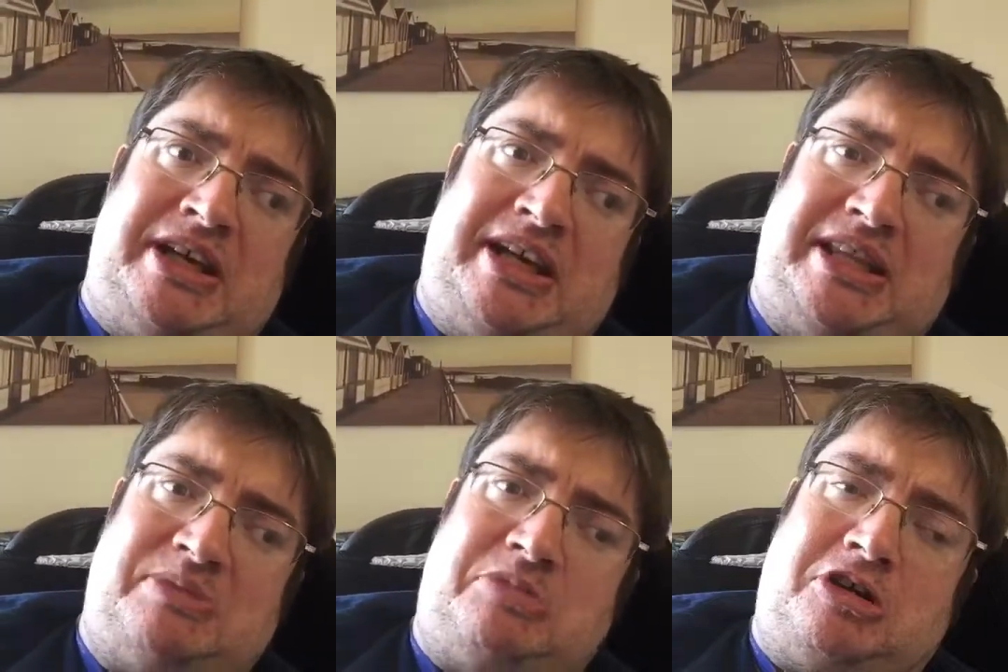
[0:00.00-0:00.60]

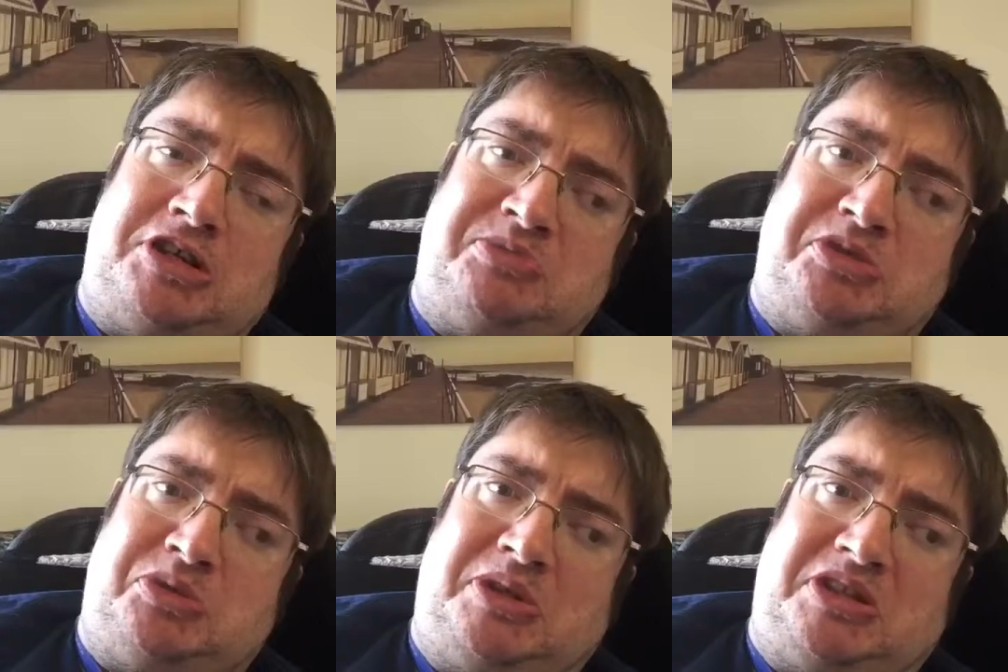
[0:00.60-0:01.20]
in the price
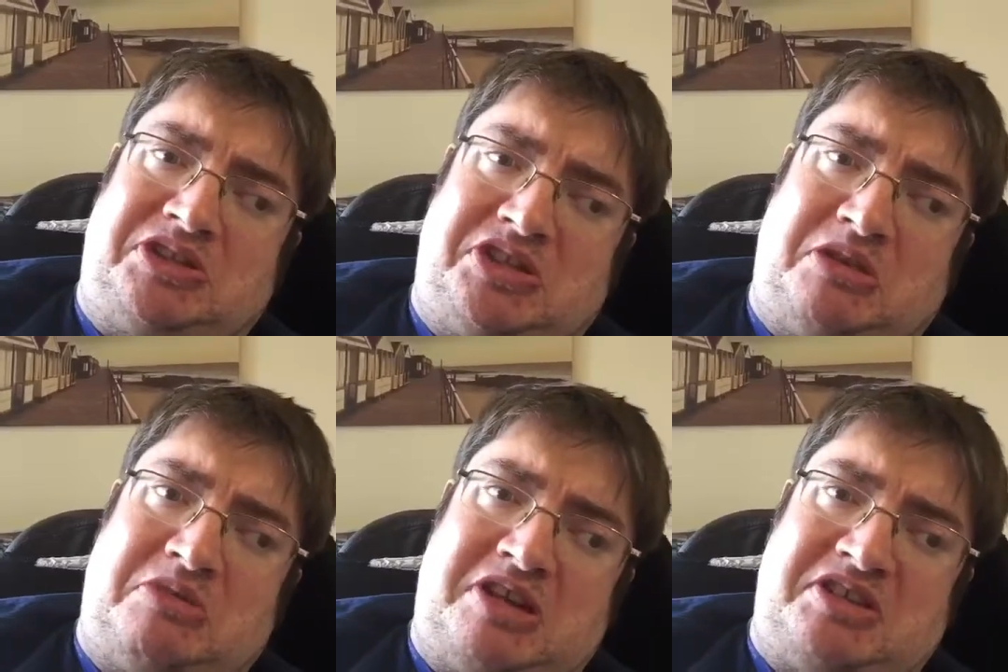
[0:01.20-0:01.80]
between the
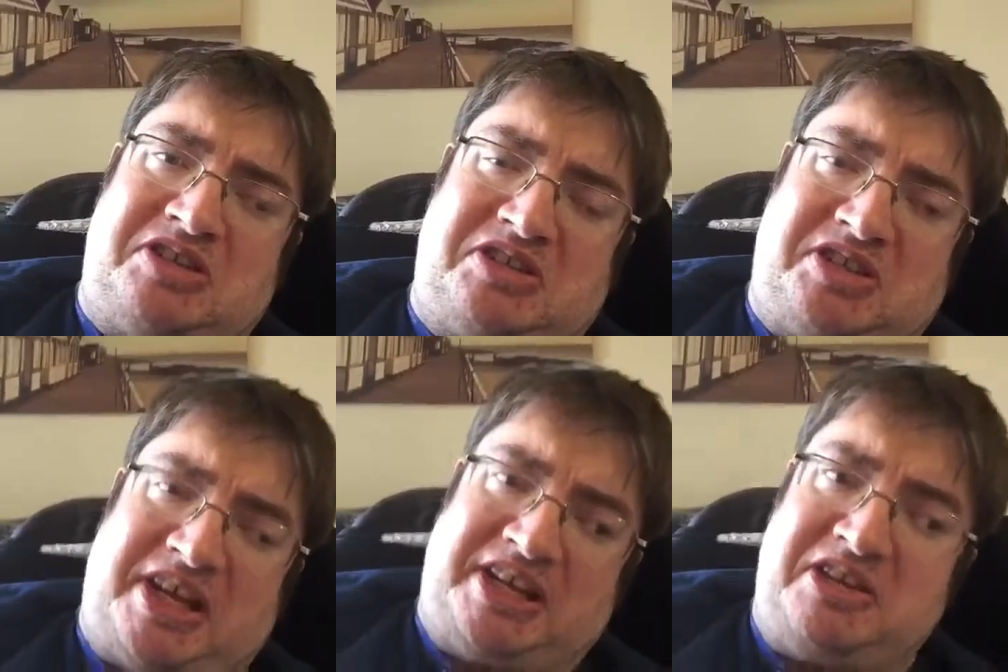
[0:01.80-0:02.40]
two, and as I
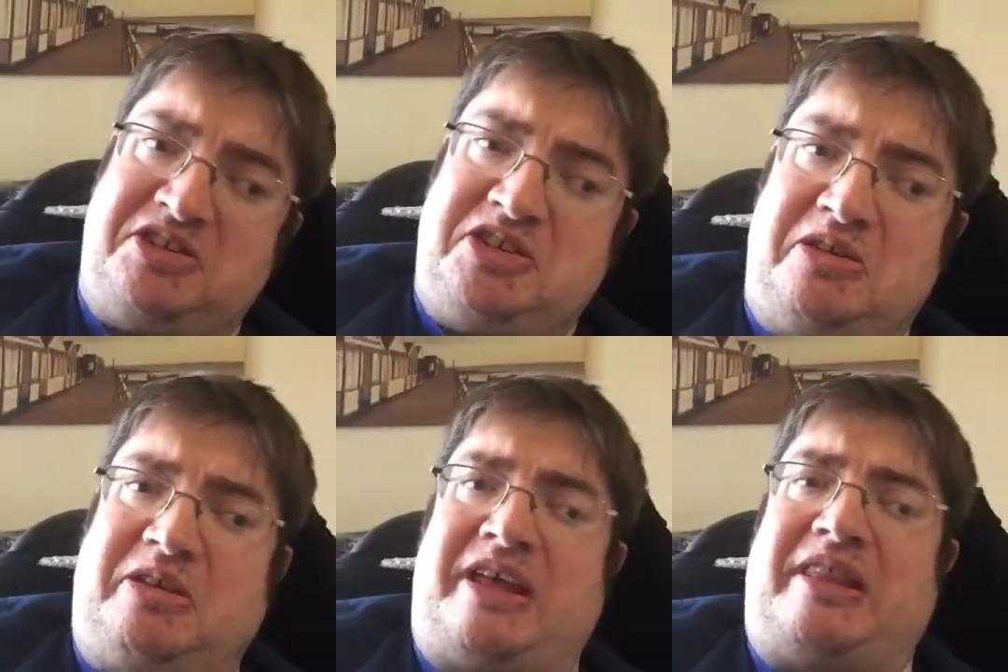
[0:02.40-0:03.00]
say, you
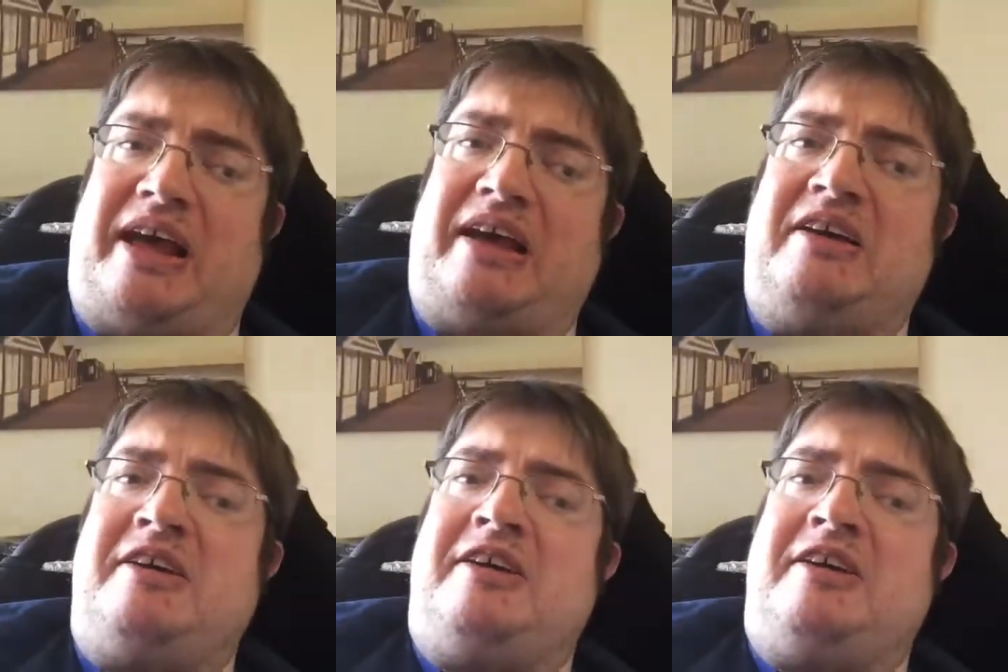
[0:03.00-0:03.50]
do get that